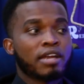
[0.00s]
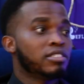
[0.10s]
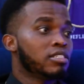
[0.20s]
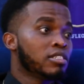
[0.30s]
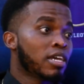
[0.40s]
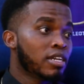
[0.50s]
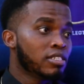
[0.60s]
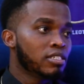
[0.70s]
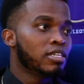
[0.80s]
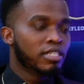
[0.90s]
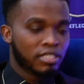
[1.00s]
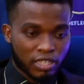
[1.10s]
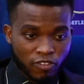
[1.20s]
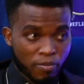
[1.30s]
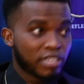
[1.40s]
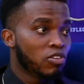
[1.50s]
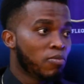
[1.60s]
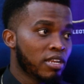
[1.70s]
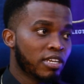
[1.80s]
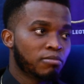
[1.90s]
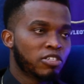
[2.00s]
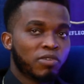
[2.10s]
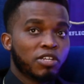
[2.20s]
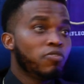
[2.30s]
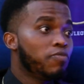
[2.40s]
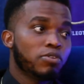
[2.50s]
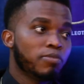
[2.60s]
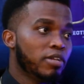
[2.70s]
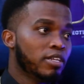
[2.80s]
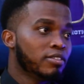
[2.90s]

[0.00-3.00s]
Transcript: anesthetized. They still give birth normally themselves, but they don't feel the pain.